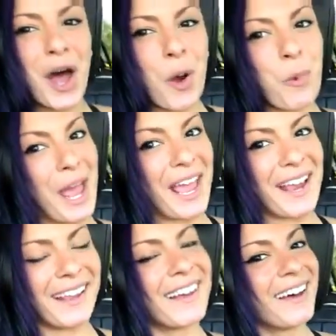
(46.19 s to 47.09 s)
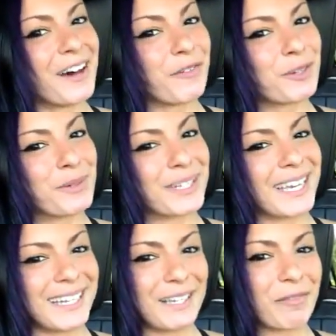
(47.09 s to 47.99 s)
a way of
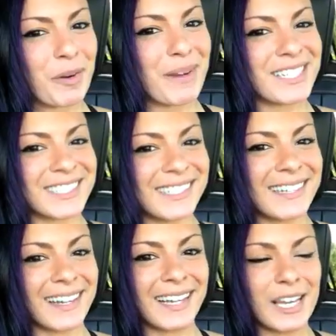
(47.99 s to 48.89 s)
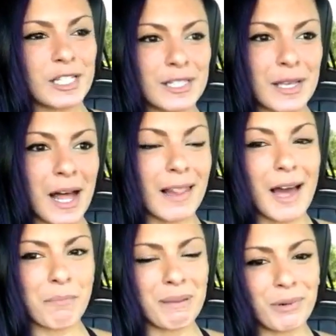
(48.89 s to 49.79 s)
communicating information that I guess a
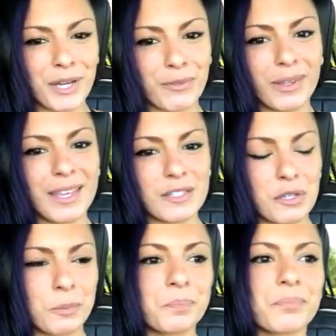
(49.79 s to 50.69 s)
lot of people can relate to.